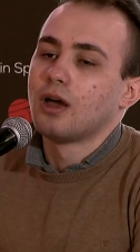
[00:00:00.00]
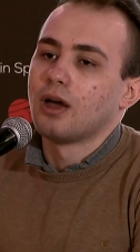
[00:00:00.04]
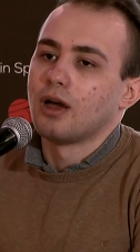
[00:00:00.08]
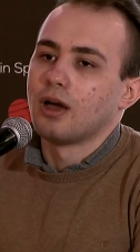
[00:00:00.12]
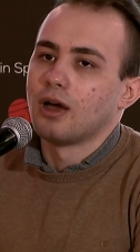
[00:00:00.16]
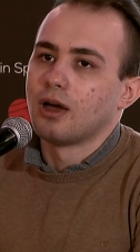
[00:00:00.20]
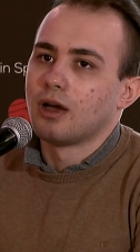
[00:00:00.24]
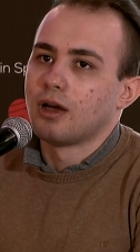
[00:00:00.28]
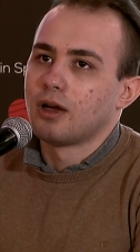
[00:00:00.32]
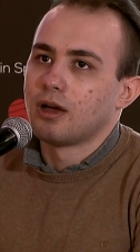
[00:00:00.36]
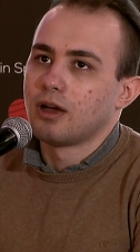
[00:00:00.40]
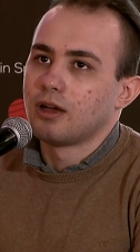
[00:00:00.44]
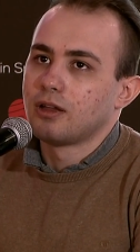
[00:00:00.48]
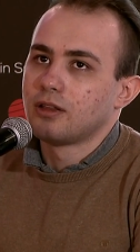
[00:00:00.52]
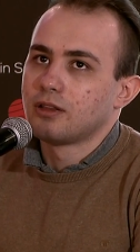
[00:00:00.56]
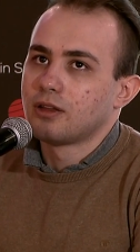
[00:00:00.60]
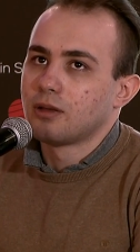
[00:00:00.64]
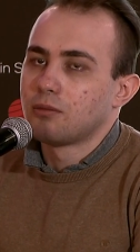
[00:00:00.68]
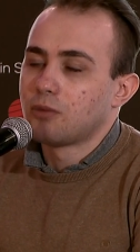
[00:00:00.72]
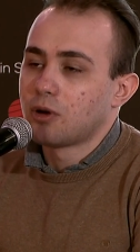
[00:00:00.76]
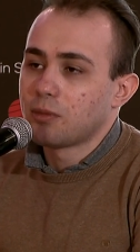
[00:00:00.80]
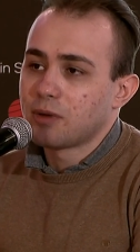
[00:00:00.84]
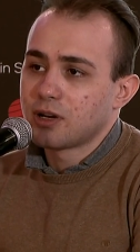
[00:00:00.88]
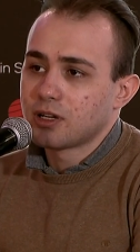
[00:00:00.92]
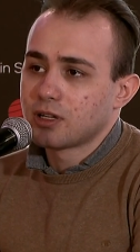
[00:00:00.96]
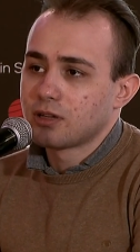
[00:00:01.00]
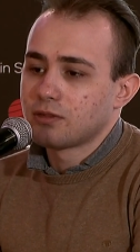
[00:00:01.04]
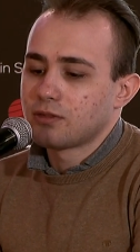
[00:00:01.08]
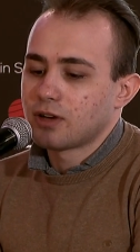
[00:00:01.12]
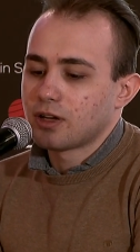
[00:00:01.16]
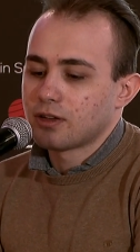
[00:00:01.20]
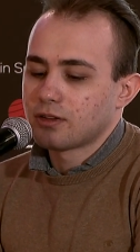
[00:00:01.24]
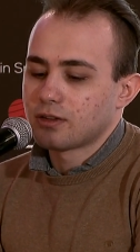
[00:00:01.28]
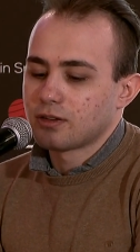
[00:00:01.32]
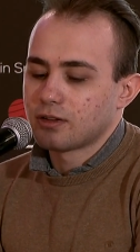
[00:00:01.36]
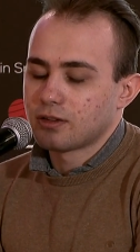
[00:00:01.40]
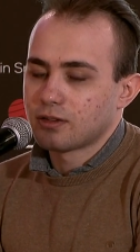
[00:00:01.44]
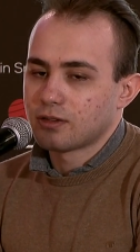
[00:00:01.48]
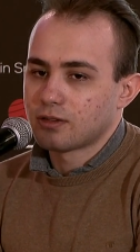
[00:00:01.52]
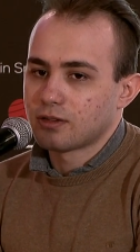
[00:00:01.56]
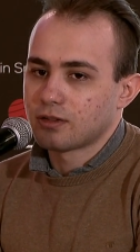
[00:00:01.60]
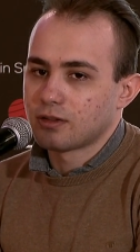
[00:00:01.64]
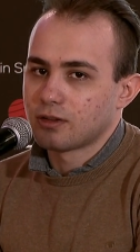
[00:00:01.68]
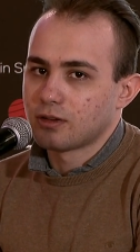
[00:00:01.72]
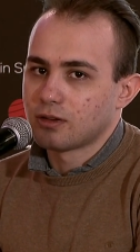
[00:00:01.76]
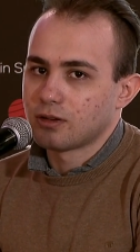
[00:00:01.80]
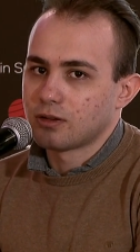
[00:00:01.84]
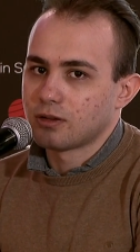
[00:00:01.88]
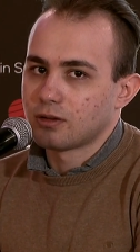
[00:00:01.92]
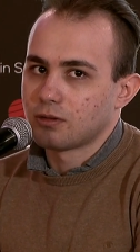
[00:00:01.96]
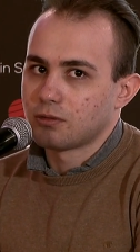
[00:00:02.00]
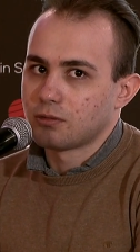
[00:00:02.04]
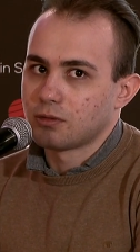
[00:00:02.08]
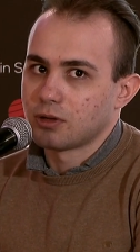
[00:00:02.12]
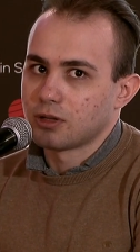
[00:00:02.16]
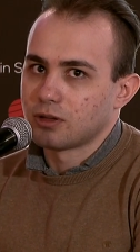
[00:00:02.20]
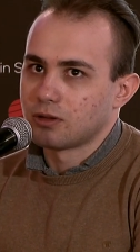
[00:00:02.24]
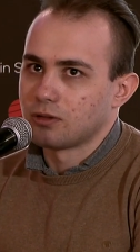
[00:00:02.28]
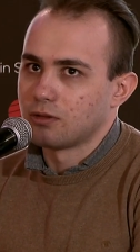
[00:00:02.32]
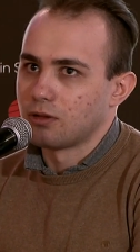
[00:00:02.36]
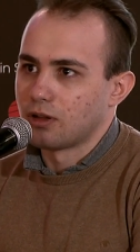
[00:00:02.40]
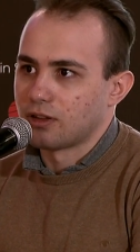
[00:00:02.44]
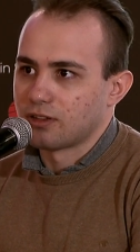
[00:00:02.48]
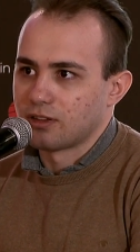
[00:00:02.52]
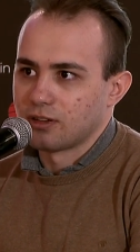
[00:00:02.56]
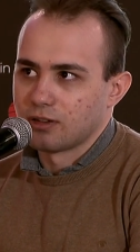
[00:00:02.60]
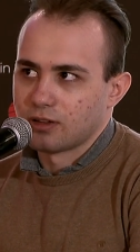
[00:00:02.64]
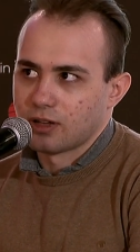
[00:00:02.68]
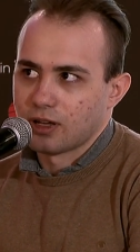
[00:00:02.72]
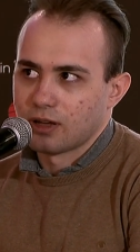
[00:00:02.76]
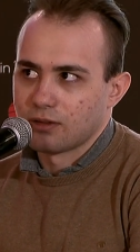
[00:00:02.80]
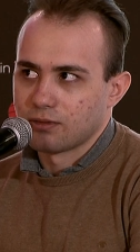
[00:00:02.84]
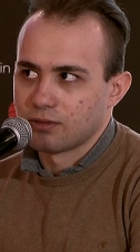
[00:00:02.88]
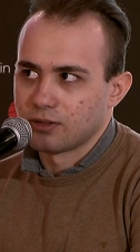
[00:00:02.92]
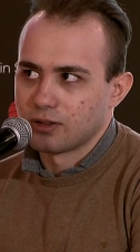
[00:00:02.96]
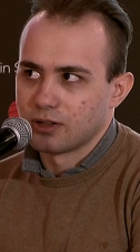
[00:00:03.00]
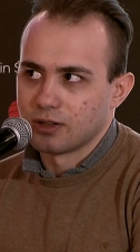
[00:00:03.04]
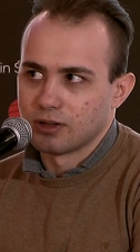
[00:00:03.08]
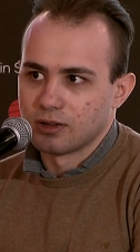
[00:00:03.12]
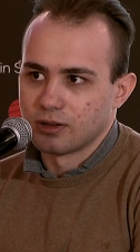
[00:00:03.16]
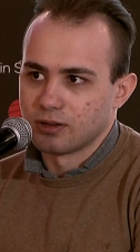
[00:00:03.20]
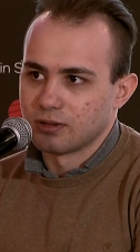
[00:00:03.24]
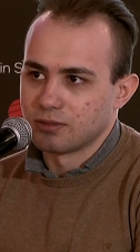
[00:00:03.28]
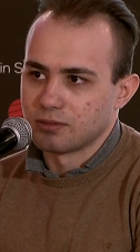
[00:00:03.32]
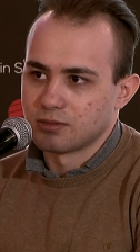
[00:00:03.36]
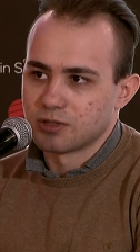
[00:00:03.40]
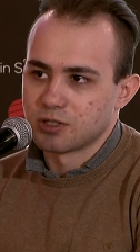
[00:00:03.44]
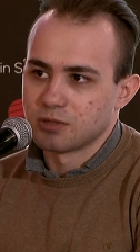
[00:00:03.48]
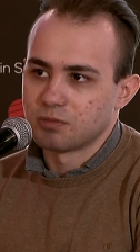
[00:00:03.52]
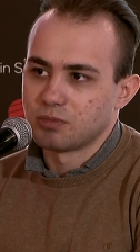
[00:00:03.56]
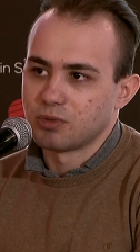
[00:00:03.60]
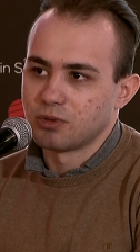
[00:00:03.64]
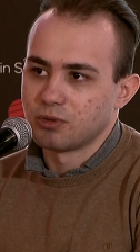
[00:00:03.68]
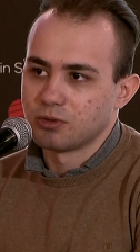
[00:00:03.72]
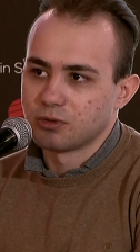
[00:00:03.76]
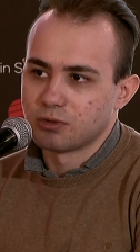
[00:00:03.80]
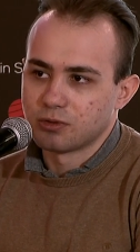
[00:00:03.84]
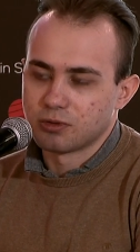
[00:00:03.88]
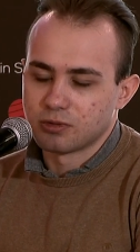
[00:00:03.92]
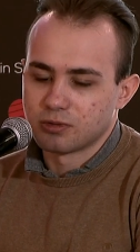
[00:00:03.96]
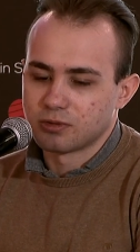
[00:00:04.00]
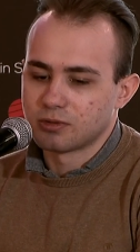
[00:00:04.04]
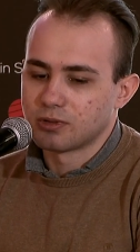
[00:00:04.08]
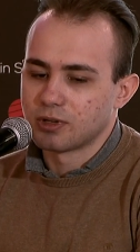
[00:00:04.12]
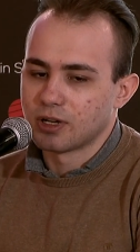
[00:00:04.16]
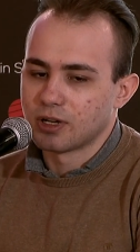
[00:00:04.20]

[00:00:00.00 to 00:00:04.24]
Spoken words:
In the mobile devices, we doesn't have the GPU